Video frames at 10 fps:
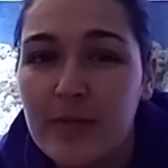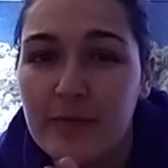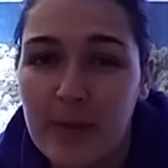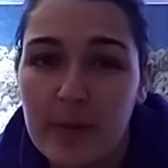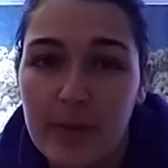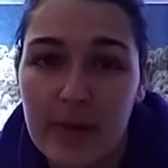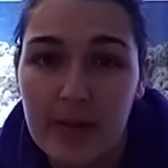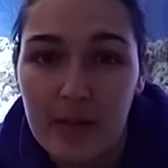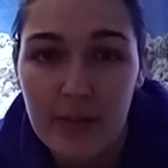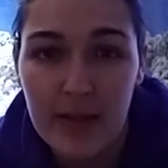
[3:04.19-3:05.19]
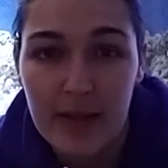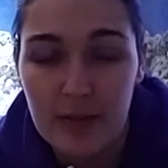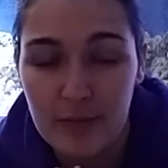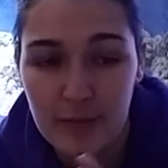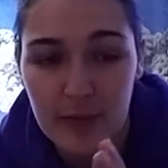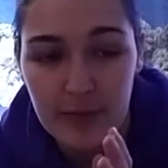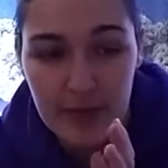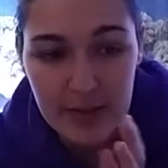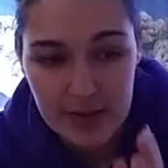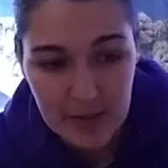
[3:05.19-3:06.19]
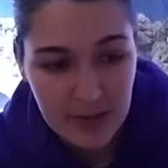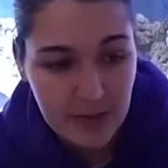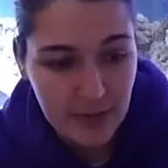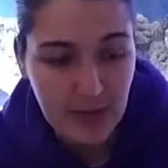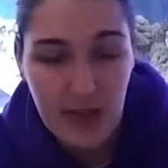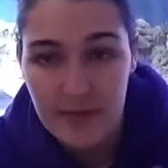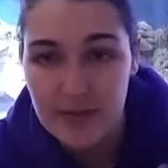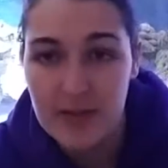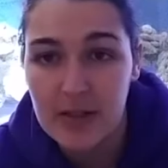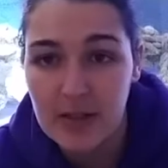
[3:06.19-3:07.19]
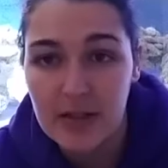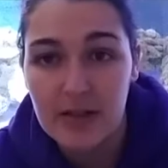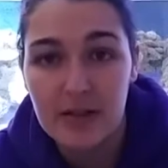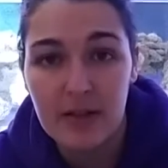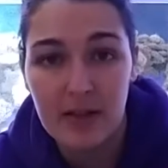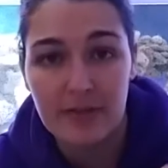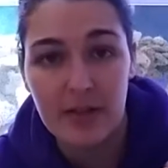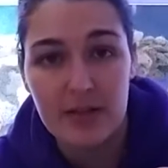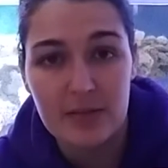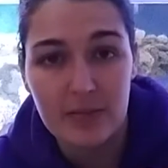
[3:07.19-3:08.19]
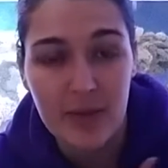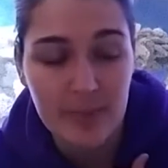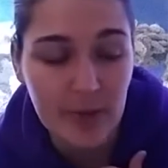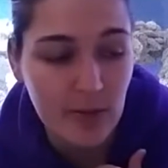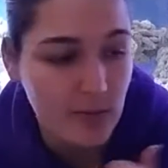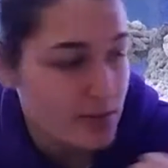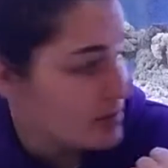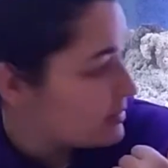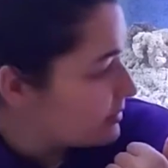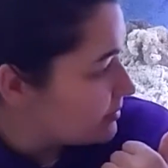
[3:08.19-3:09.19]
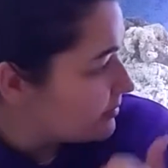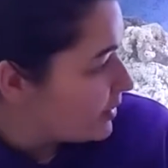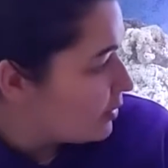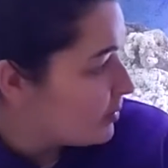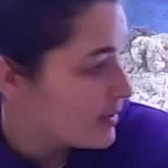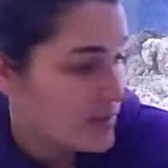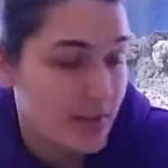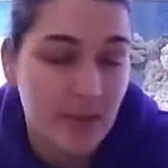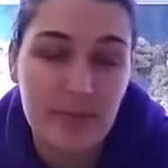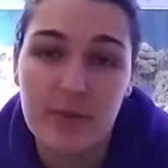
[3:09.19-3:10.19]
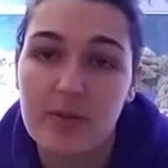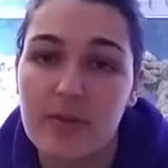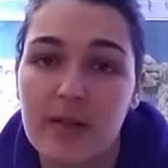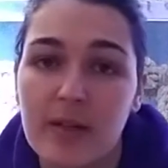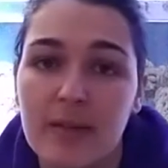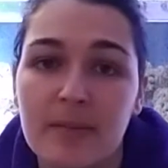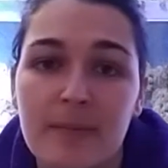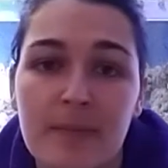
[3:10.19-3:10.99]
February. That way, if I decide to do a livestock, I've got some leftovers and a whole bunch of NEMs over there.